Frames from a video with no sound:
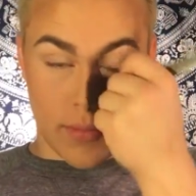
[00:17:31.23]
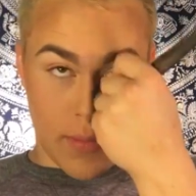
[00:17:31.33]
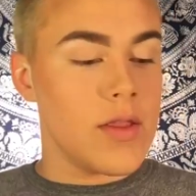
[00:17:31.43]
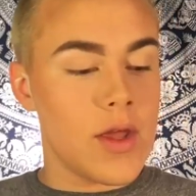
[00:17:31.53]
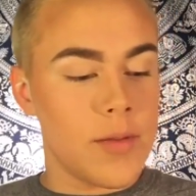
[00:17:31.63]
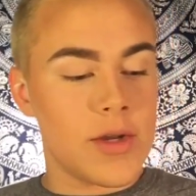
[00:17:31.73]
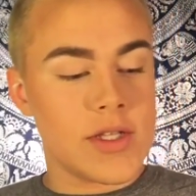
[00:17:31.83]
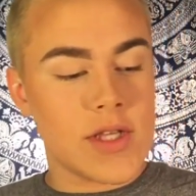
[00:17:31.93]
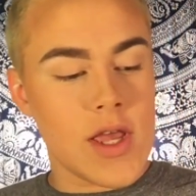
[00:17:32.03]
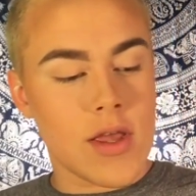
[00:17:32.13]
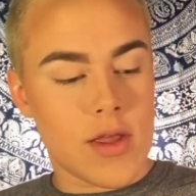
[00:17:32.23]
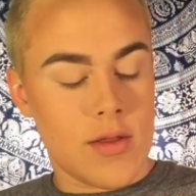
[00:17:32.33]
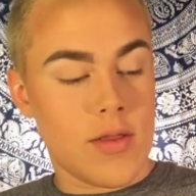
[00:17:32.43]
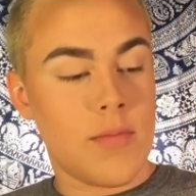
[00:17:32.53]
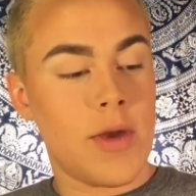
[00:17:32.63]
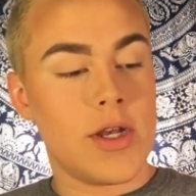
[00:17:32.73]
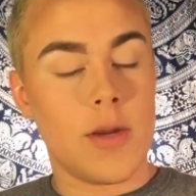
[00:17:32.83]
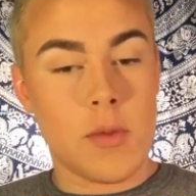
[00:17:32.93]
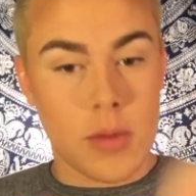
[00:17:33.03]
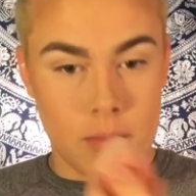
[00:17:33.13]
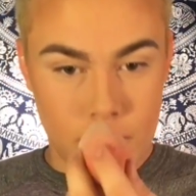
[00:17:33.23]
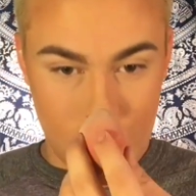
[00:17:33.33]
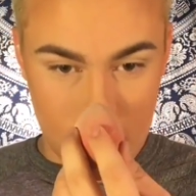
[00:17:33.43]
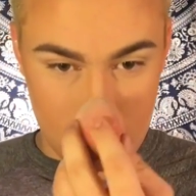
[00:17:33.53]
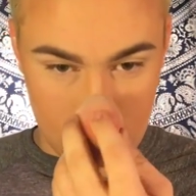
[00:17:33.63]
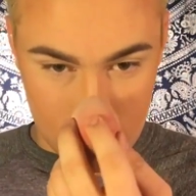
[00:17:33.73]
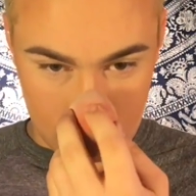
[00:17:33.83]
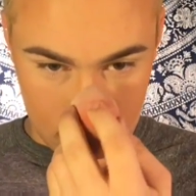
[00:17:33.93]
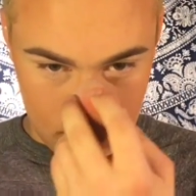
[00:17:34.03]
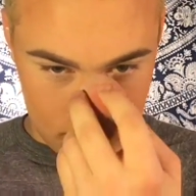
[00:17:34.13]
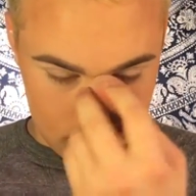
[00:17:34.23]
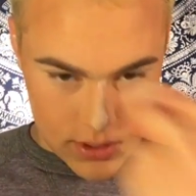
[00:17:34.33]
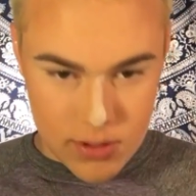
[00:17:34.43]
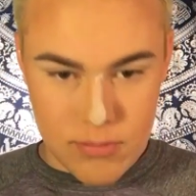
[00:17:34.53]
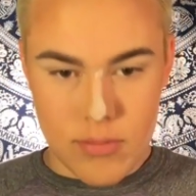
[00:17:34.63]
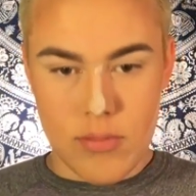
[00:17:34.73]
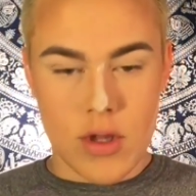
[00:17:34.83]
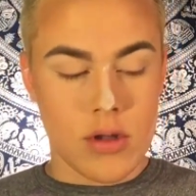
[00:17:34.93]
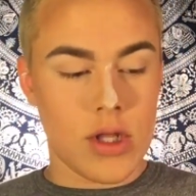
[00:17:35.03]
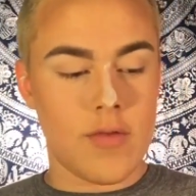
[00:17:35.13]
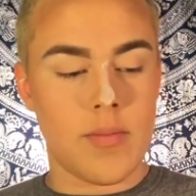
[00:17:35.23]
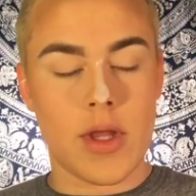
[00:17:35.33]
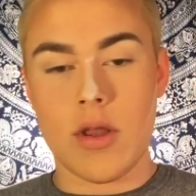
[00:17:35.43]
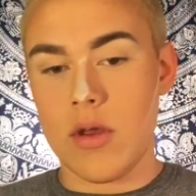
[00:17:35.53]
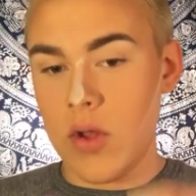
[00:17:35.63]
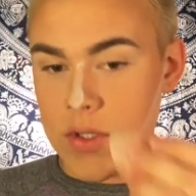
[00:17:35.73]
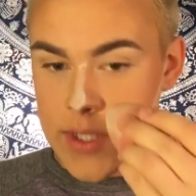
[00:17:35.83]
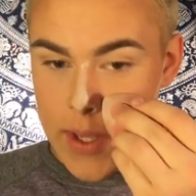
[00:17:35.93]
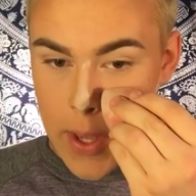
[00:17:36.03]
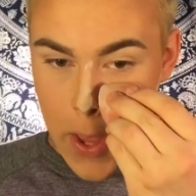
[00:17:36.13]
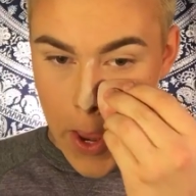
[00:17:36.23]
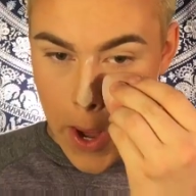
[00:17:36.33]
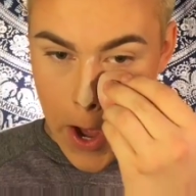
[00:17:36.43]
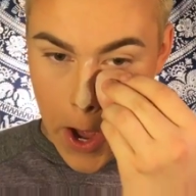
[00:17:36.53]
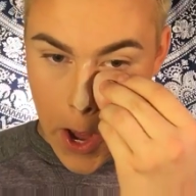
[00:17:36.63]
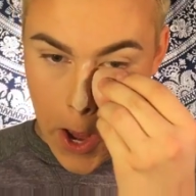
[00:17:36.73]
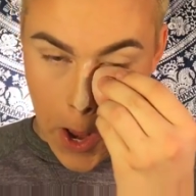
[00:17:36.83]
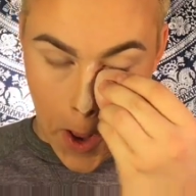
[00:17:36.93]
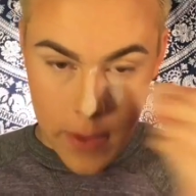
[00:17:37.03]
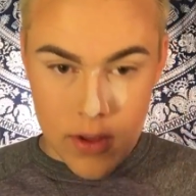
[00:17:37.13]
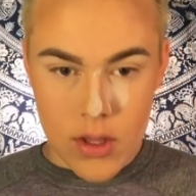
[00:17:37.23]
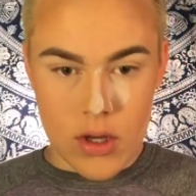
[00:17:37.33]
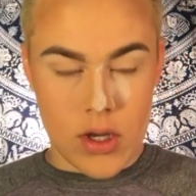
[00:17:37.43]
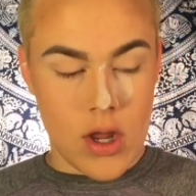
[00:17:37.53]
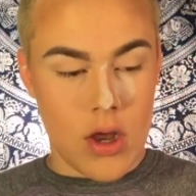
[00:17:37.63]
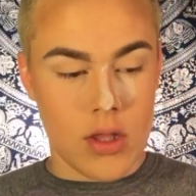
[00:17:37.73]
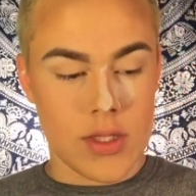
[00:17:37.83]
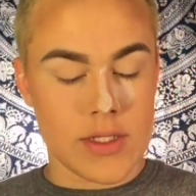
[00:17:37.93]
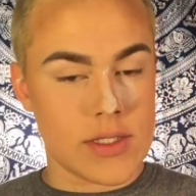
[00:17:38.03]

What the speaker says: And then I'm going to take my Dermablend powder and go in the middle of my nose and on the